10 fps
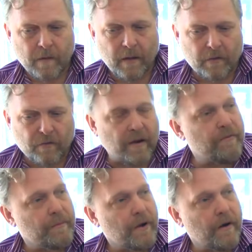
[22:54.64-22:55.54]
it's right
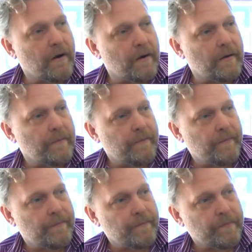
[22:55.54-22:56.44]
from the heart,
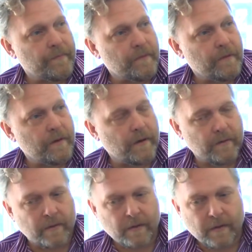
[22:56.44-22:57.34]
you
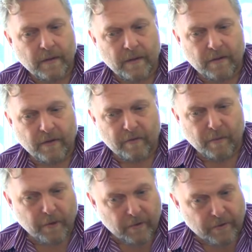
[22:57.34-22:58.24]
know? It's not
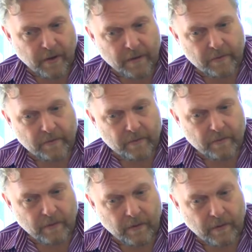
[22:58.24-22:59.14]
from your thoughts,
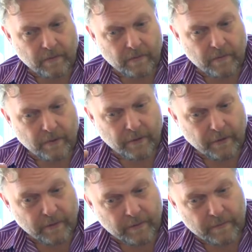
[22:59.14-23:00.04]
you know, or
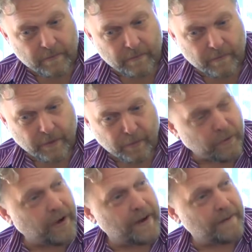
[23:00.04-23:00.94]
your, your
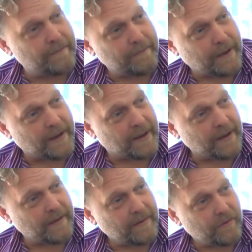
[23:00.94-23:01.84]
brain, body,
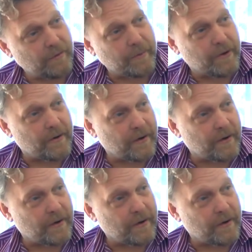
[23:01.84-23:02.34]
from your